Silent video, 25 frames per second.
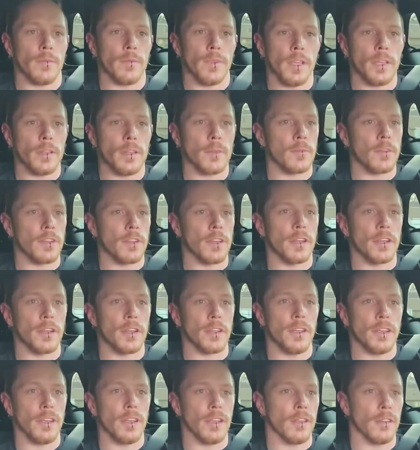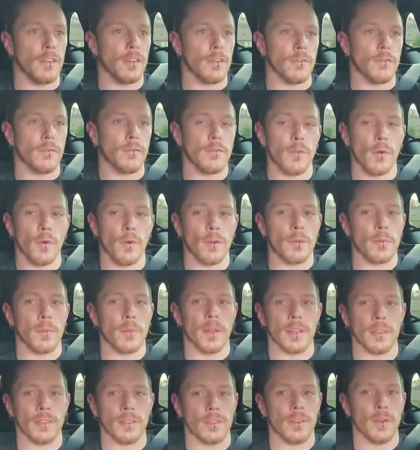getting them done in 40
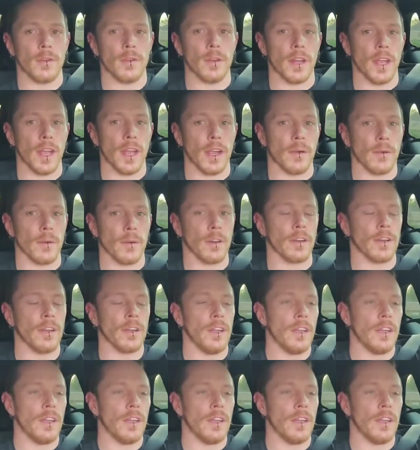minutes to an hour.